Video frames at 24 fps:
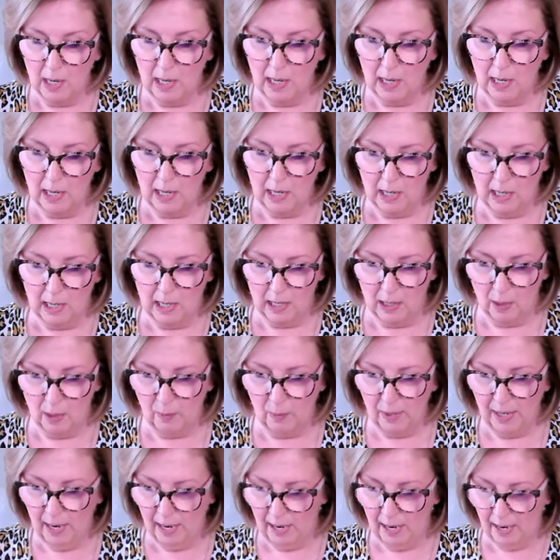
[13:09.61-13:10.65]
Uh,
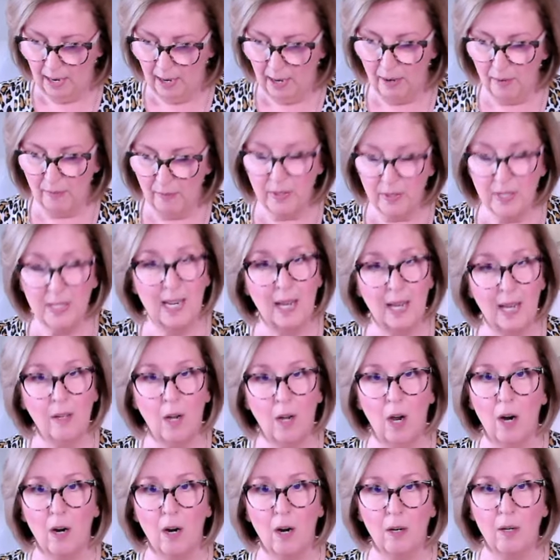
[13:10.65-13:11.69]
we have the death
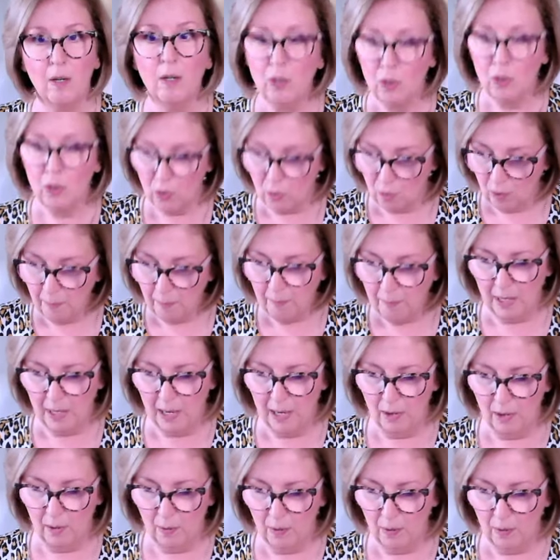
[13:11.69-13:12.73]
card,
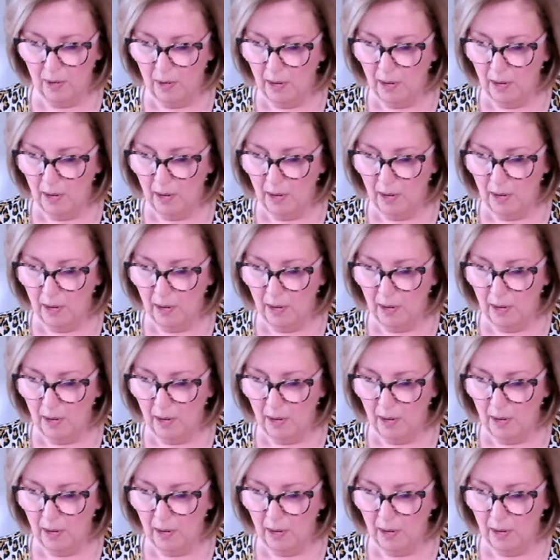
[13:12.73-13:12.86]
Scorpio.